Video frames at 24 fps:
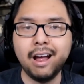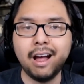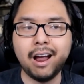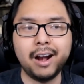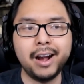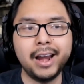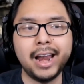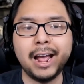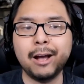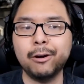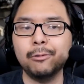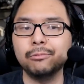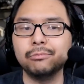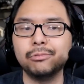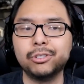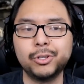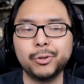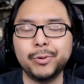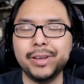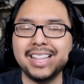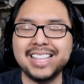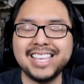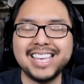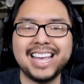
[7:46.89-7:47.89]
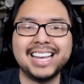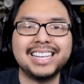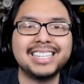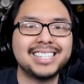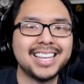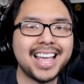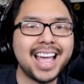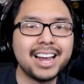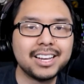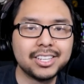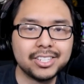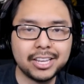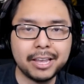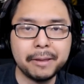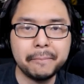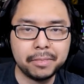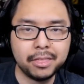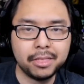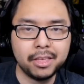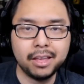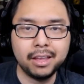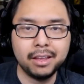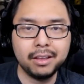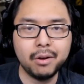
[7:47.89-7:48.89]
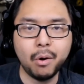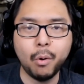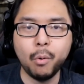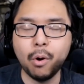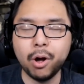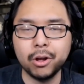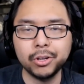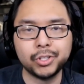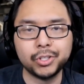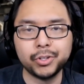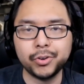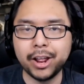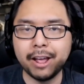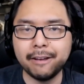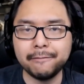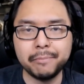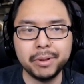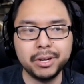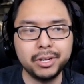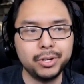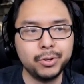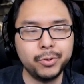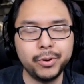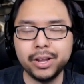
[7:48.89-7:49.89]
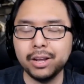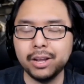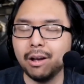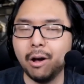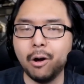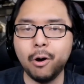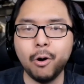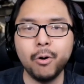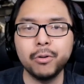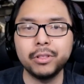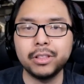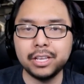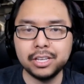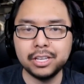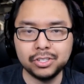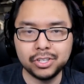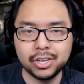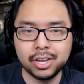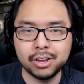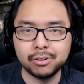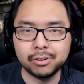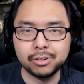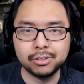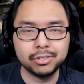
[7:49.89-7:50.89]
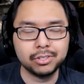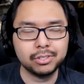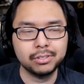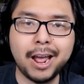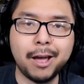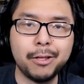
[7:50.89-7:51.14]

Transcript: are now doing the exact same thing Wall Street have been doing all these years.